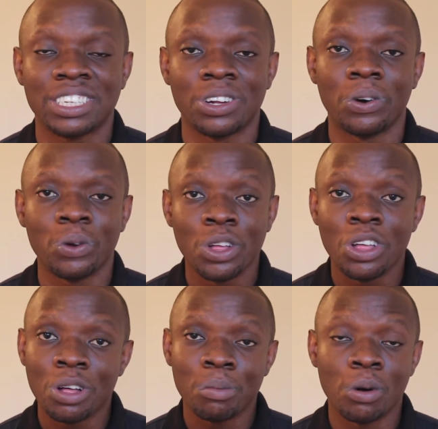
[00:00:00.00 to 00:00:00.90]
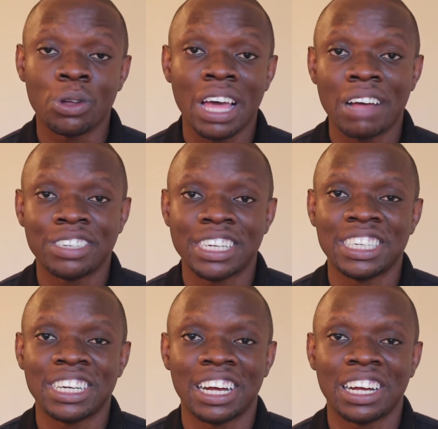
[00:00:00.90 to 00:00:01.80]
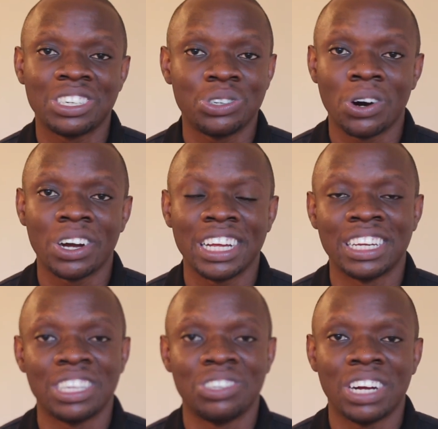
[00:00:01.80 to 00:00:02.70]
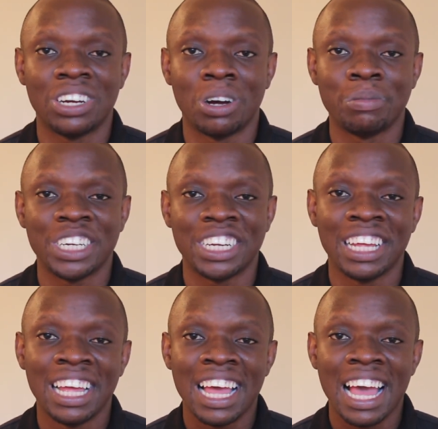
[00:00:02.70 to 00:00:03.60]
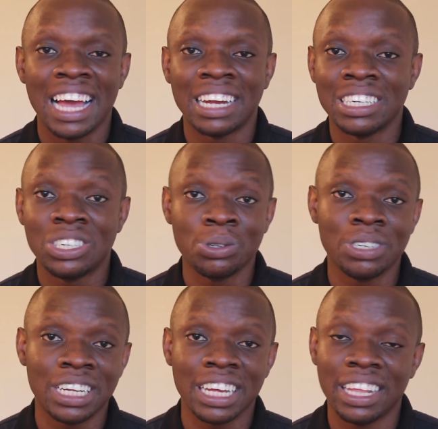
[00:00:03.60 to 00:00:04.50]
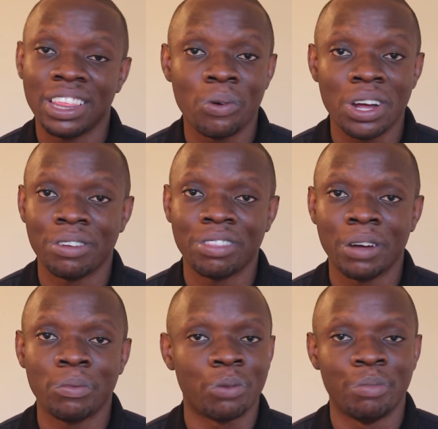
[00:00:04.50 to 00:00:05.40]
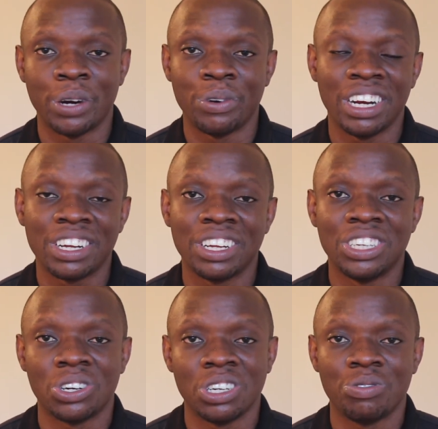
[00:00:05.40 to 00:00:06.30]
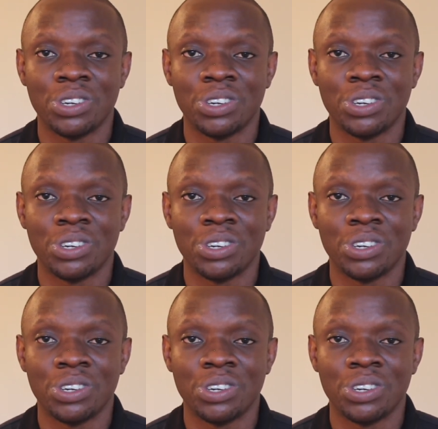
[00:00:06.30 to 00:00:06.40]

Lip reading: So both have such a strong industry adoption, and choosing either one of them would be a really good choice for